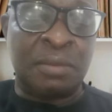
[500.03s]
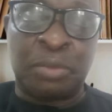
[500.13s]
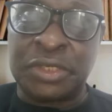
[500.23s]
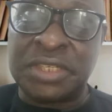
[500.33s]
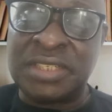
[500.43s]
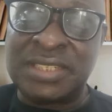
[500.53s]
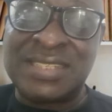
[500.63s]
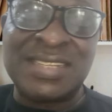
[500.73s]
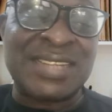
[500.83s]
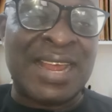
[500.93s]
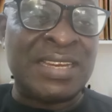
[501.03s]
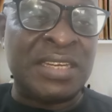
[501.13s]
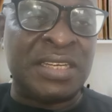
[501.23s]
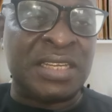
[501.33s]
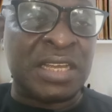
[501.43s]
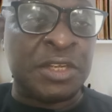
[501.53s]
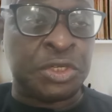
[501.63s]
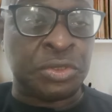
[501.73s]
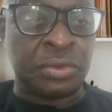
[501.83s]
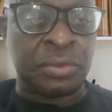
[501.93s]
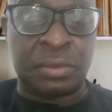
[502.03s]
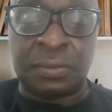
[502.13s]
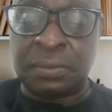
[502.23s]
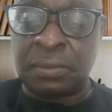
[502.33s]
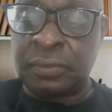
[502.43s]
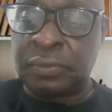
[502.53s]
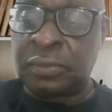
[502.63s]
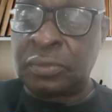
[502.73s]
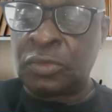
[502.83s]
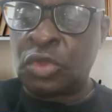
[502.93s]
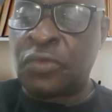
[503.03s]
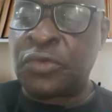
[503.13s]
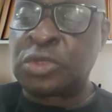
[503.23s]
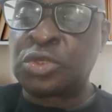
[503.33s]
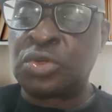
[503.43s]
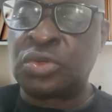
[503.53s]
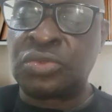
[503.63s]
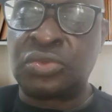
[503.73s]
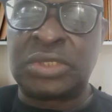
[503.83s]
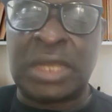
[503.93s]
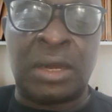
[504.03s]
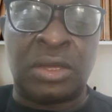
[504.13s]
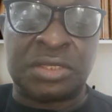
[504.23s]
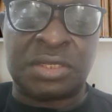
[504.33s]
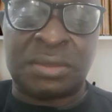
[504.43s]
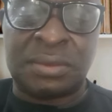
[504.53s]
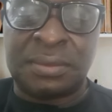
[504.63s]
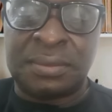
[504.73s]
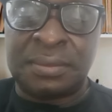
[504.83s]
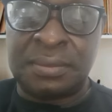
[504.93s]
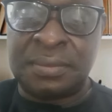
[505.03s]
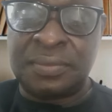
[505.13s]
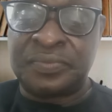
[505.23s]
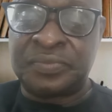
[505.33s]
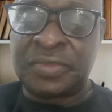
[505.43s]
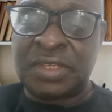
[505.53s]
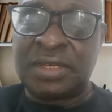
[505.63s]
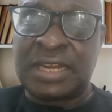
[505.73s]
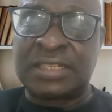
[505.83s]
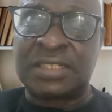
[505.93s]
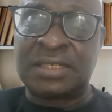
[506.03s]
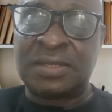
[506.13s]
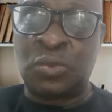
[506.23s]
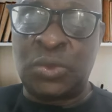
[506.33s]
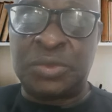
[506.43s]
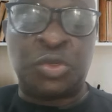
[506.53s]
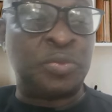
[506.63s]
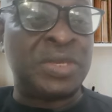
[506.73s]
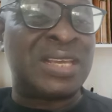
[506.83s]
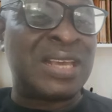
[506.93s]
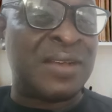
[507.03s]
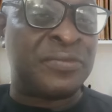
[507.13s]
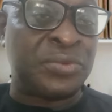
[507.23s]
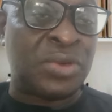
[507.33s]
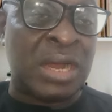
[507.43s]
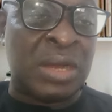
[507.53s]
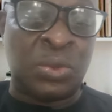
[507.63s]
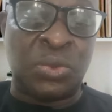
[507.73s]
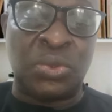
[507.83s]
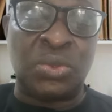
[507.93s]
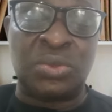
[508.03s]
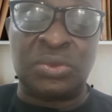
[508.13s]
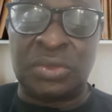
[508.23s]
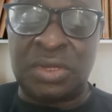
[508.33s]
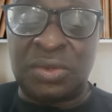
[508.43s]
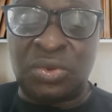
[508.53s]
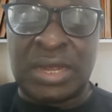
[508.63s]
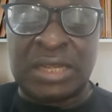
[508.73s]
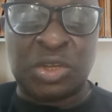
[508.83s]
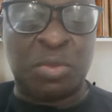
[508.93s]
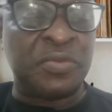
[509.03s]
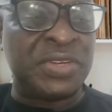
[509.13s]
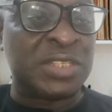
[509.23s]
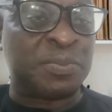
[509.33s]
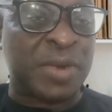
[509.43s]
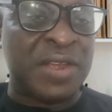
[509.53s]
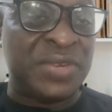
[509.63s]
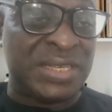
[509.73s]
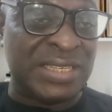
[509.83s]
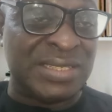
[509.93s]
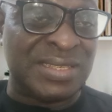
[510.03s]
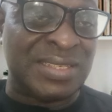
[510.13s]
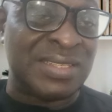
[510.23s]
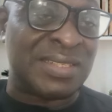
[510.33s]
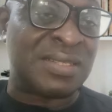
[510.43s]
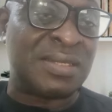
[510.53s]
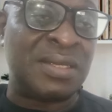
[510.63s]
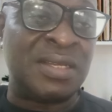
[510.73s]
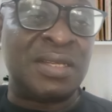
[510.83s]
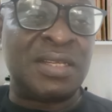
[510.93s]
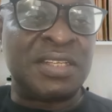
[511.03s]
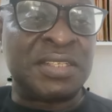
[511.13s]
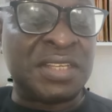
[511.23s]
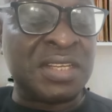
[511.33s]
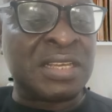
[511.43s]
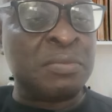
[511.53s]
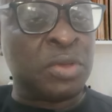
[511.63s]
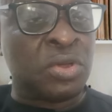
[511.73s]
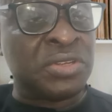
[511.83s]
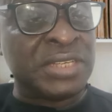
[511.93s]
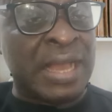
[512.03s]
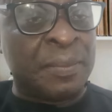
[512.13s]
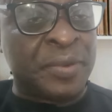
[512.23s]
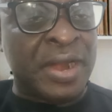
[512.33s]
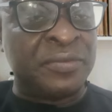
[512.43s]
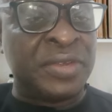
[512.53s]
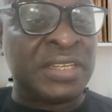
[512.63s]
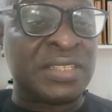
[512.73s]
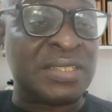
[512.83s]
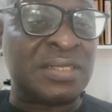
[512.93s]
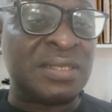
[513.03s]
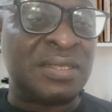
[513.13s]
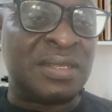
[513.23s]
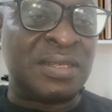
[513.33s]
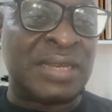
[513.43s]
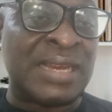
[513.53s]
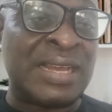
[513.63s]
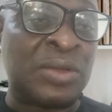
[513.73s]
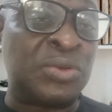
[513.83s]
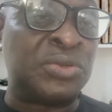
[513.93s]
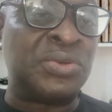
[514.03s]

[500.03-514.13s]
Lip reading: But this is an indication of also to tell us that we should be careful how we look at some of these private entities, thinking because they are private that they are going